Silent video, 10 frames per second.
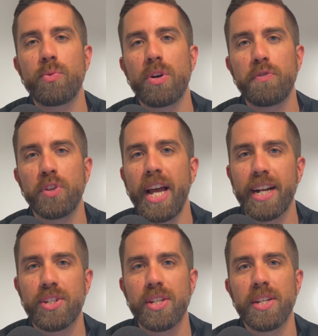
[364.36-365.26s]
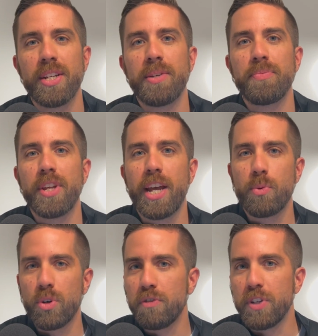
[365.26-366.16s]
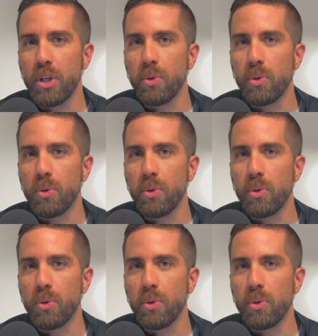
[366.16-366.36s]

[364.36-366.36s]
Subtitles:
reflect and review.